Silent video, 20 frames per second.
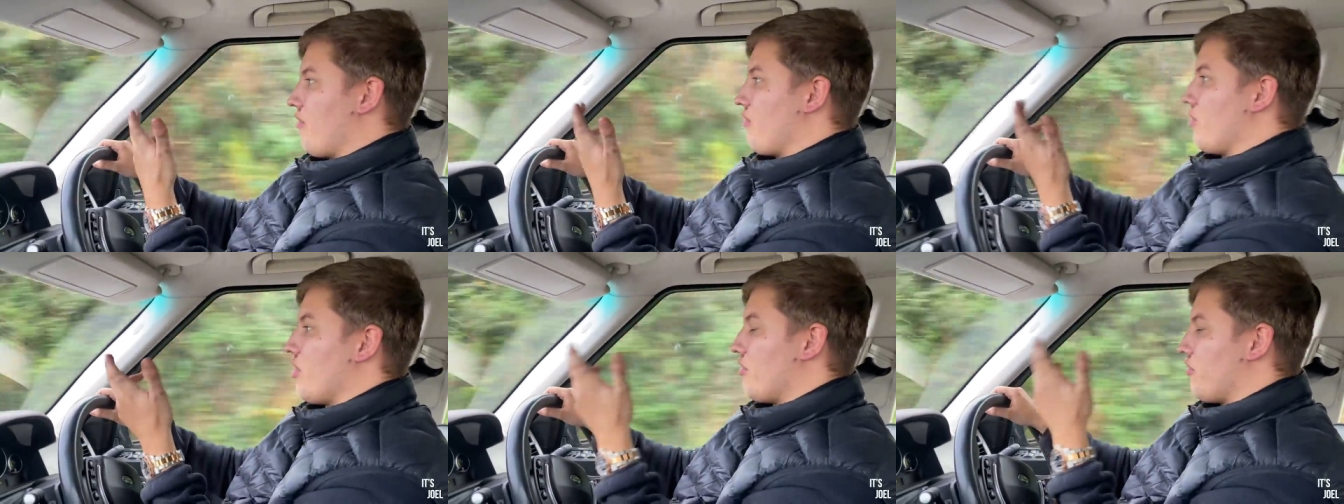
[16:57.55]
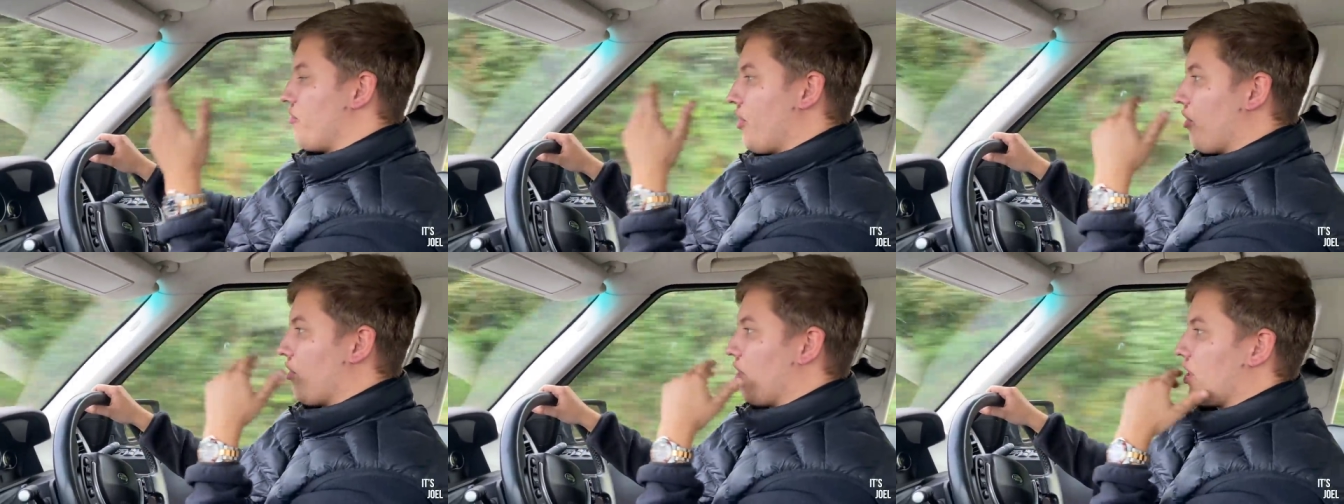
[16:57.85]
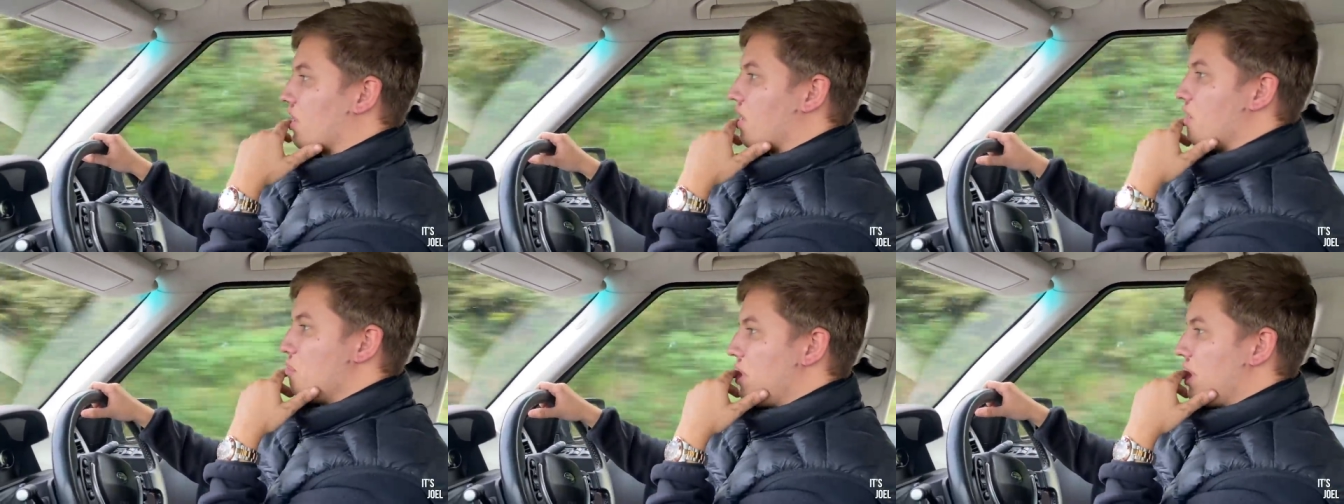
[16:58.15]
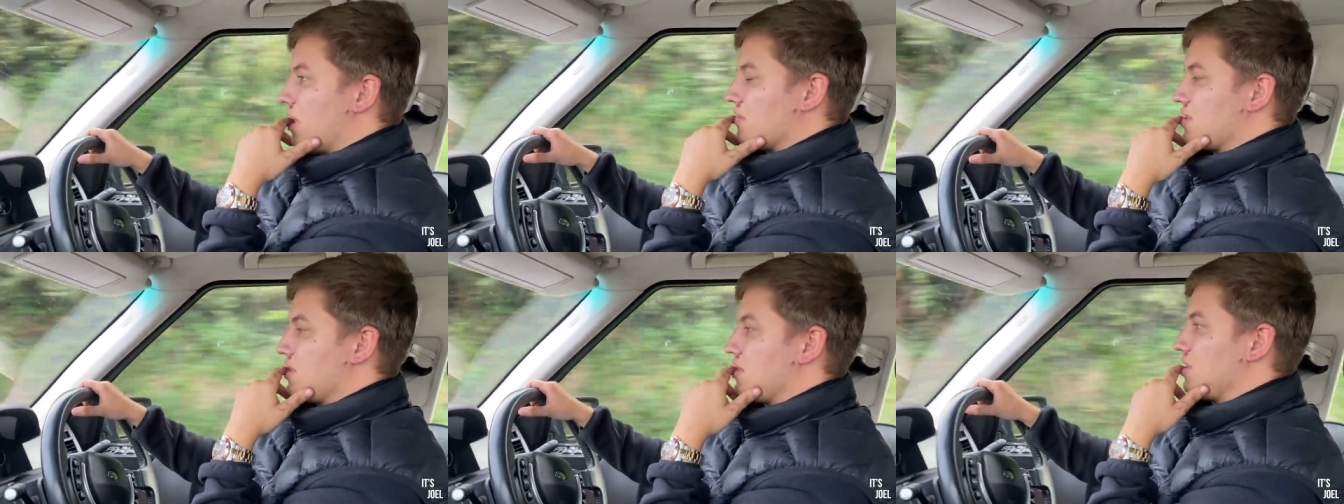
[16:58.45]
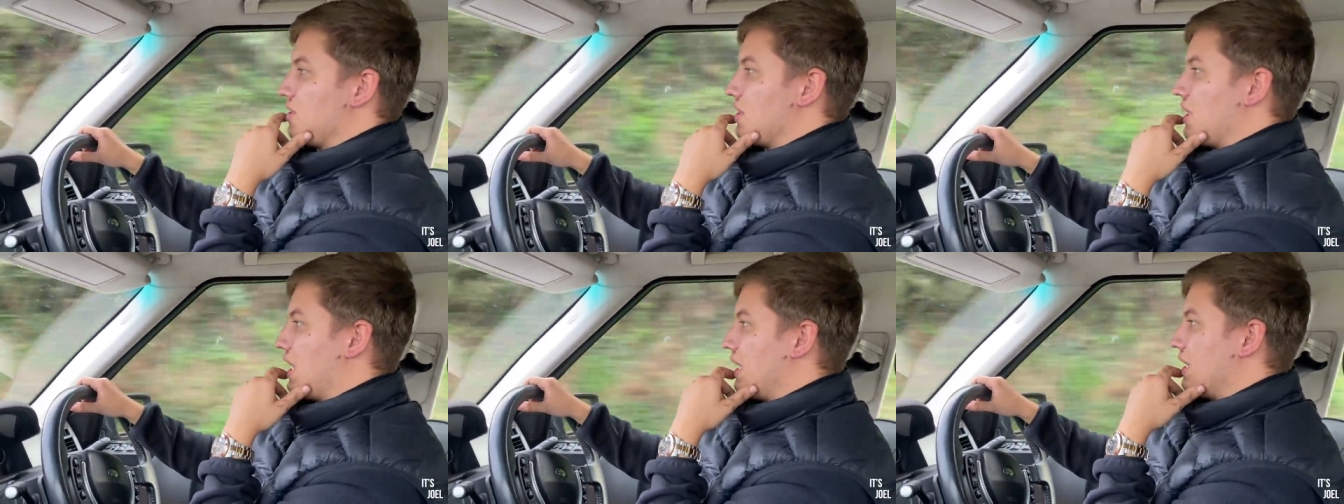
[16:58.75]
I've not felt like I've been able to
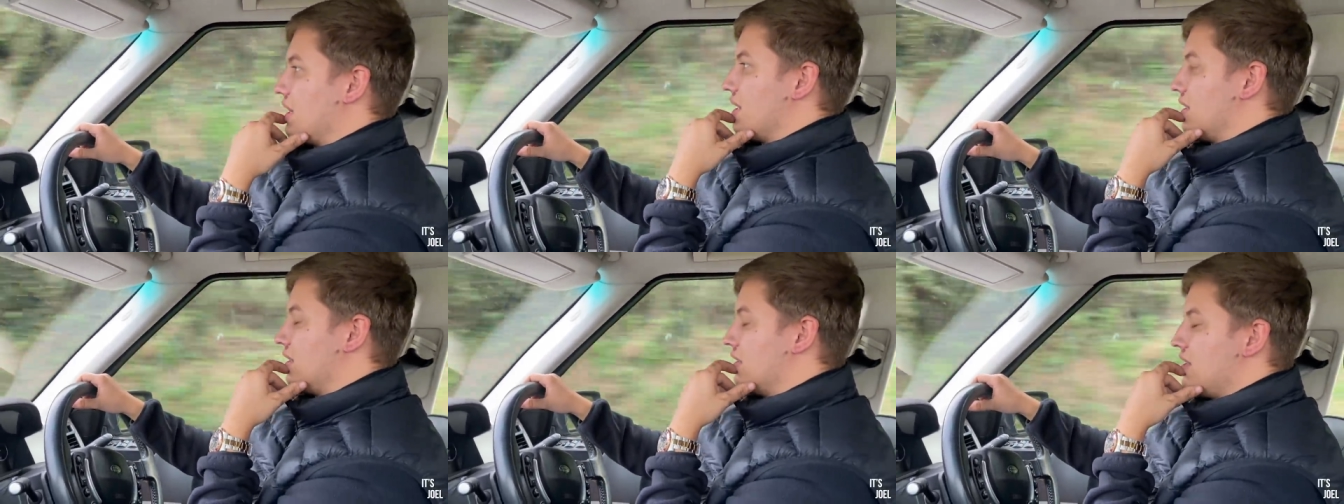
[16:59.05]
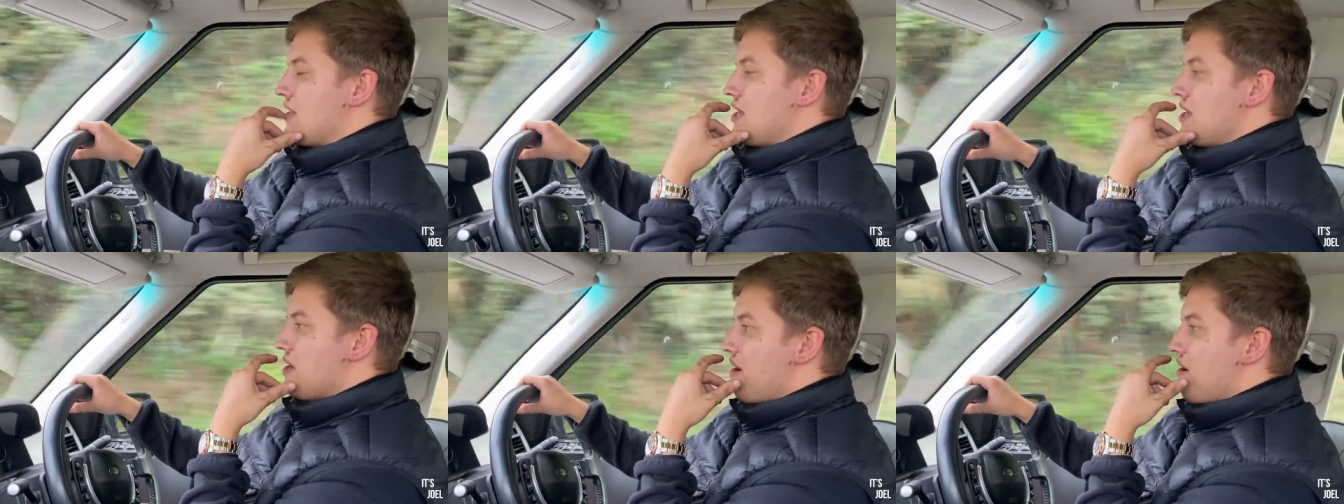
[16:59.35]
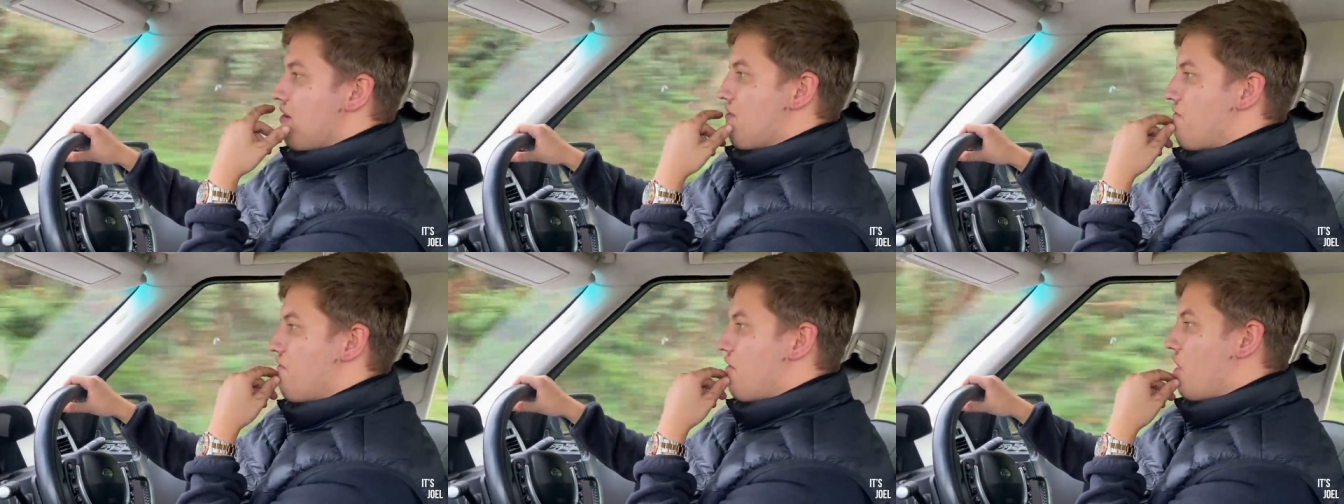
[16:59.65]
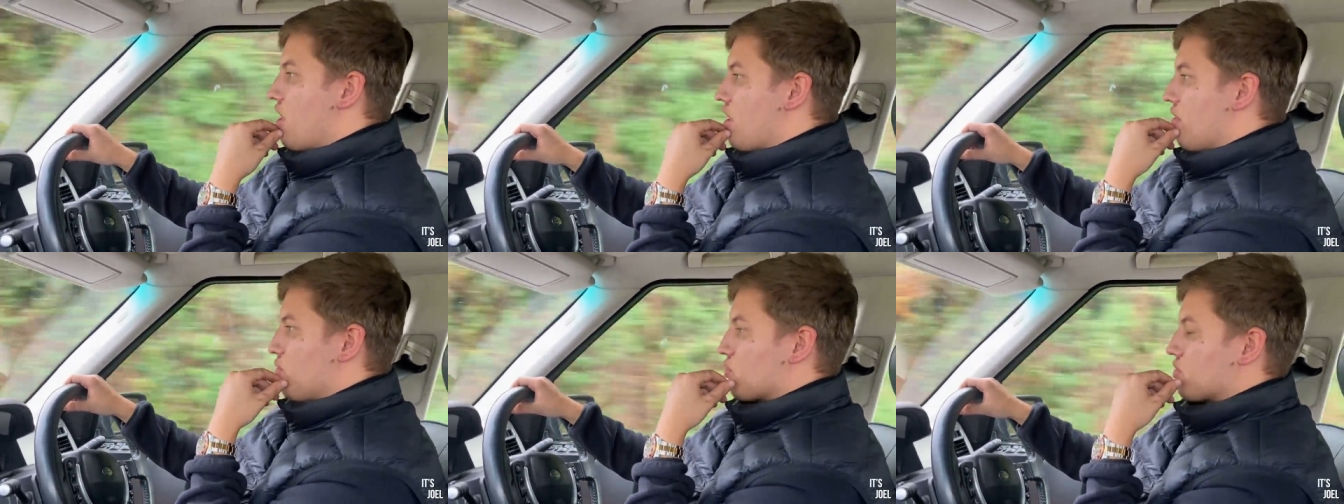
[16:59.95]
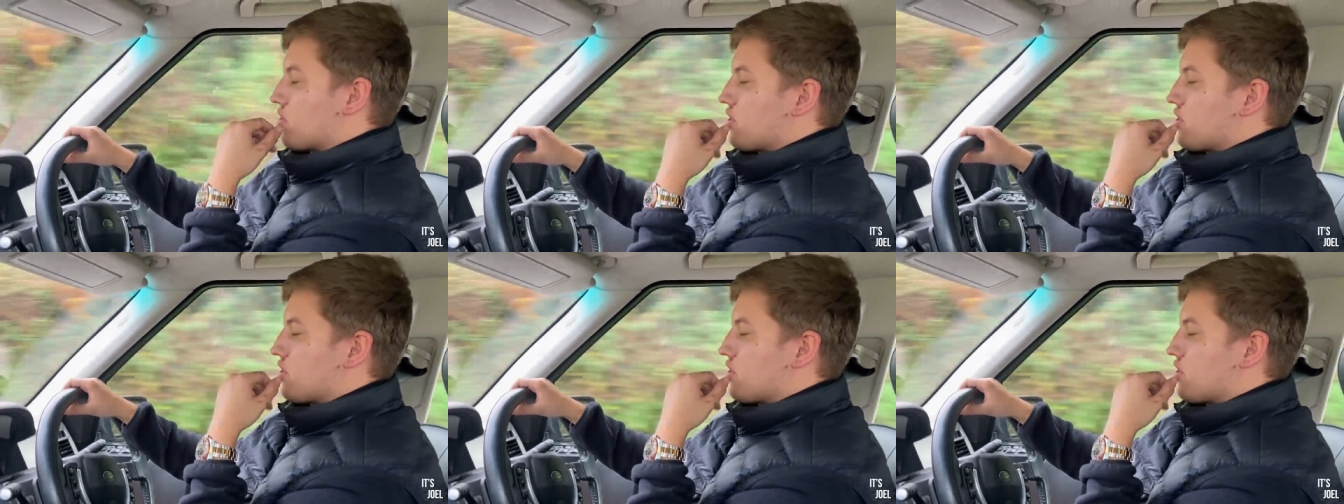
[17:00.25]
do that in the five or